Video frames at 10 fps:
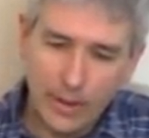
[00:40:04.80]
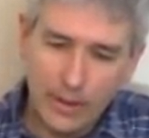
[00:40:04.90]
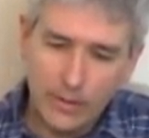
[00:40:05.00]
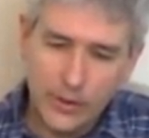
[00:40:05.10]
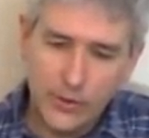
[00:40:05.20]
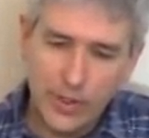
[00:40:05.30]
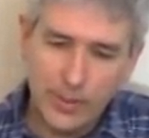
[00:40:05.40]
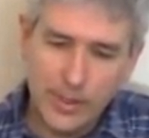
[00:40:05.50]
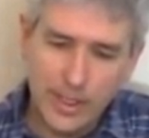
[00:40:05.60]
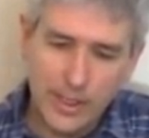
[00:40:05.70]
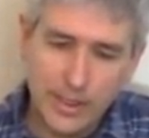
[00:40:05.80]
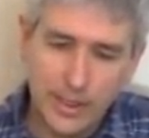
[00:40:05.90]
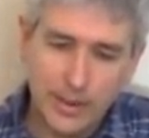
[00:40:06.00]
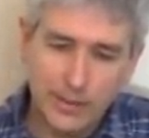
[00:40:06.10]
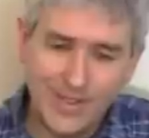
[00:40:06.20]
which represents like
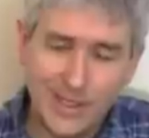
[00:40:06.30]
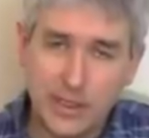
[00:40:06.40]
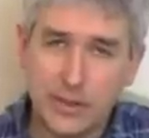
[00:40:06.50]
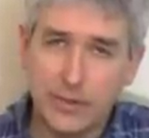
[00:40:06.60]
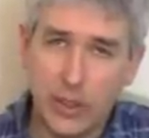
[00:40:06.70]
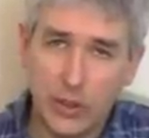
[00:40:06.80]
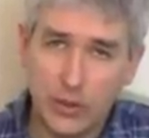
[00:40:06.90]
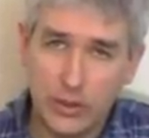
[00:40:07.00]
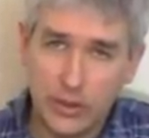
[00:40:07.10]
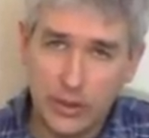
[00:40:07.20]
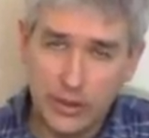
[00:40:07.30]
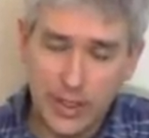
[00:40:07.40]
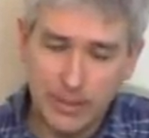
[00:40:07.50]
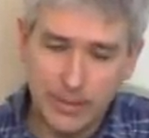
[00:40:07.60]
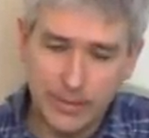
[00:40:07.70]
a resistive load
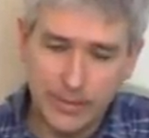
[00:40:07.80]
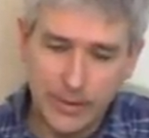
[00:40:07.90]
type of,